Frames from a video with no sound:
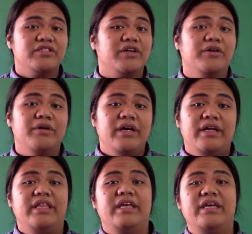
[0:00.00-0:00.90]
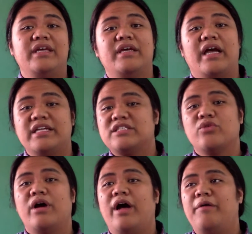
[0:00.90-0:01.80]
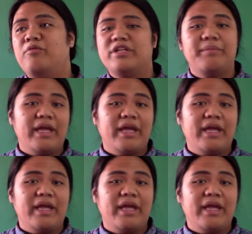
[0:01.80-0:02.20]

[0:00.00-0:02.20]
So I guess one of